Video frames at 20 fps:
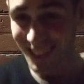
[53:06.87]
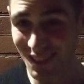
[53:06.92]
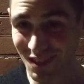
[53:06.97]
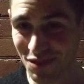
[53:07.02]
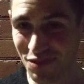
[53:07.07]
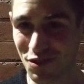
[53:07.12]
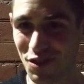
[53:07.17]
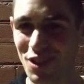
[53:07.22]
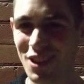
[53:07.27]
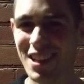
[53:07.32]

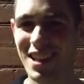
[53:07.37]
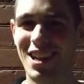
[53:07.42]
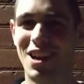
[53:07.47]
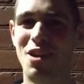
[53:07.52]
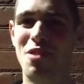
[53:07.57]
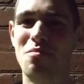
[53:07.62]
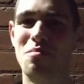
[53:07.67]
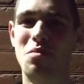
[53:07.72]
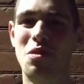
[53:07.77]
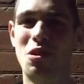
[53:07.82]
fully
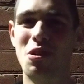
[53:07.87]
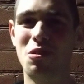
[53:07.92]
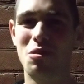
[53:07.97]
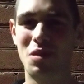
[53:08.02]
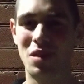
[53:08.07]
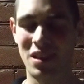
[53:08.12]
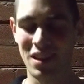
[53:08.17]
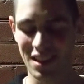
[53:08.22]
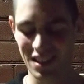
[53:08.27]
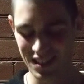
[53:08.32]
on board
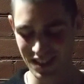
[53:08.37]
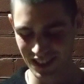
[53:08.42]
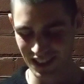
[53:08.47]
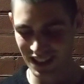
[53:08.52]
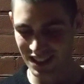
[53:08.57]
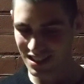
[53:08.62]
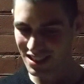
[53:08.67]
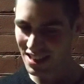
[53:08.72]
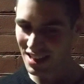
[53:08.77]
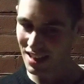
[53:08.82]
with this.
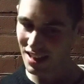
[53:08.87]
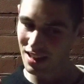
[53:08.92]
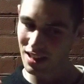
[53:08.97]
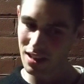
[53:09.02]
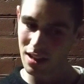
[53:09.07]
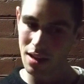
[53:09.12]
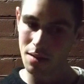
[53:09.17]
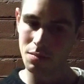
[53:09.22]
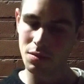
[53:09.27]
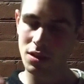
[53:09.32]
It's like,
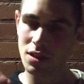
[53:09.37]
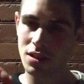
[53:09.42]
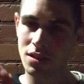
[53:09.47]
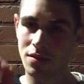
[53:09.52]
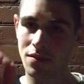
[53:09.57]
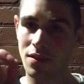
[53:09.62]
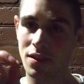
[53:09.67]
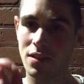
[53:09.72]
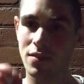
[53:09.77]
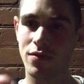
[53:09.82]

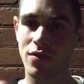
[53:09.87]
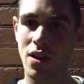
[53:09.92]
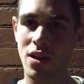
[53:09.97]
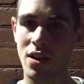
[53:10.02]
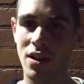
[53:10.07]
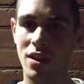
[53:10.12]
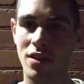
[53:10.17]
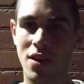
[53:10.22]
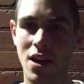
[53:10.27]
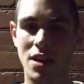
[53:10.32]
it's
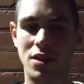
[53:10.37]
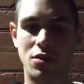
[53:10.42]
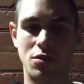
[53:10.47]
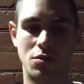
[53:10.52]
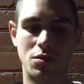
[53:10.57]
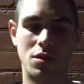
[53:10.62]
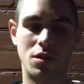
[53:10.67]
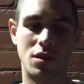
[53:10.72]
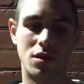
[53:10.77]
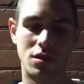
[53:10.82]
very gradual,
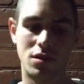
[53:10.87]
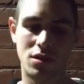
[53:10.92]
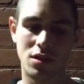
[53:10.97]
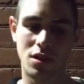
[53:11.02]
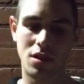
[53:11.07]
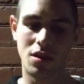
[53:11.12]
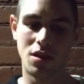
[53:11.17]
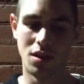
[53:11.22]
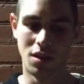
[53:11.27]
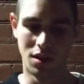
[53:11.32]

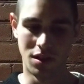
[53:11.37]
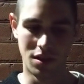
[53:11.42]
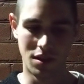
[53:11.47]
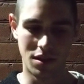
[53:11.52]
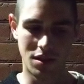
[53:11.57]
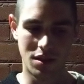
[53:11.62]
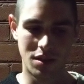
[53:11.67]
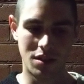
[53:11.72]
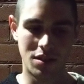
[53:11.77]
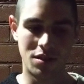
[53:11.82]
so
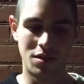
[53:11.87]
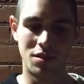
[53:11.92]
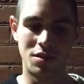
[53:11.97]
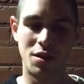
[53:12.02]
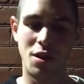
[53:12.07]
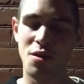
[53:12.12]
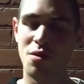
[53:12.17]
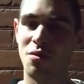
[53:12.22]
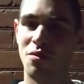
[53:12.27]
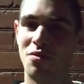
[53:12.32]

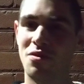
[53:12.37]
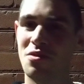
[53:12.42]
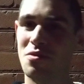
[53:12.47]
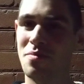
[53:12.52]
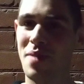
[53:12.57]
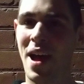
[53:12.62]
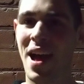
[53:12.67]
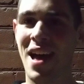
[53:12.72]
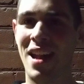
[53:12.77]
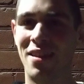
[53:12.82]
don't feel
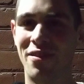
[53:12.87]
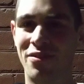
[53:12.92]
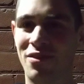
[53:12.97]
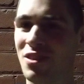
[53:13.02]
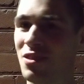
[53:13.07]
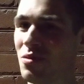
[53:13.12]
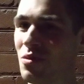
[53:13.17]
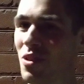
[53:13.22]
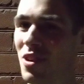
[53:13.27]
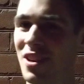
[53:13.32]
bad if
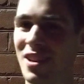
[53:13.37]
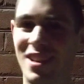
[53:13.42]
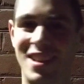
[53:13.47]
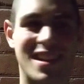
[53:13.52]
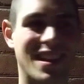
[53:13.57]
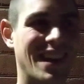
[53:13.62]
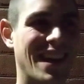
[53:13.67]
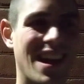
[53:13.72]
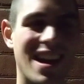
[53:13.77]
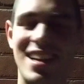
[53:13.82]
you want
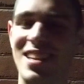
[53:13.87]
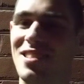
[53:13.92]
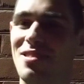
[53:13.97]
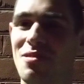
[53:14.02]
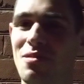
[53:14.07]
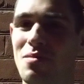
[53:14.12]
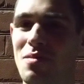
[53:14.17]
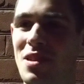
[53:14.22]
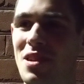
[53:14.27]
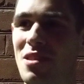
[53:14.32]
to connect
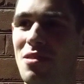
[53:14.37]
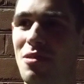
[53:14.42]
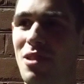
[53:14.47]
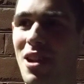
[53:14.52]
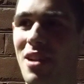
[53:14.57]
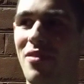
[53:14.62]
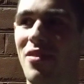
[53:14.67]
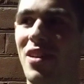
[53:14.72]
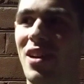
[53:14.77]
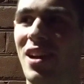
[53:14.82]
with me or
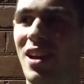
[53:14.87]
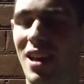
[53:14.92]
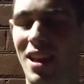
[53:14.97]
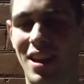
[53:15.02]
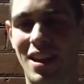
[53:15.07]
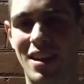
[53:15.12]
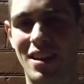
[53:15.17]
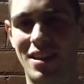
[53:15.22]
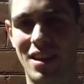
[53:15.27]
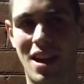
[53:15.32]
whatever
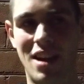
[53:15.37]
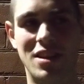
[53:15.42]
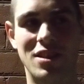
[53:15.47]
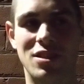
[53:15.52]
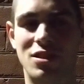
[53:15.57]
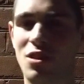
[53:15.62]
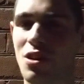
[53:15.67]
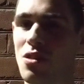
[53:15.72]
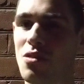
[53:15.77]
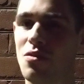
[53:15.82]
and I
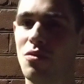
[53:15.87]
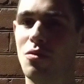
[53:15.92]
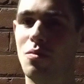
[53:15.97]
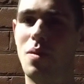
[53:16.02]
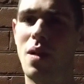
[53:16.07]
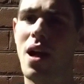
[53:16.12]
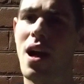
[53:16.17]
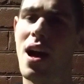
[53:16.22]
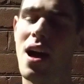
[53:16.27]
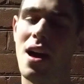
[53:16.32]
just don't
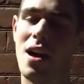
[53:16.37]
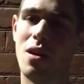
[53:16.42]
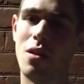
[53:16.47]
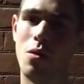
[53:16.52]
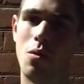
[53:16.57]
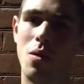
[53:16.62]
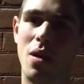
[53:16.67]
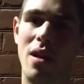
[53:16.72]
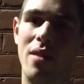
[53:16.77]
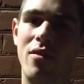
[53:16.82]
reply
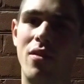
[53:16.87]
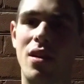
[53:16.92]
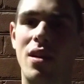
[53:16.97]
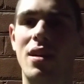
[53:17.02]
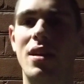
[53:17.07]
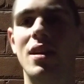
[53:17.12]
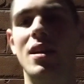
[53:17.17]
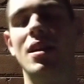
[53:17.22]
or whatever.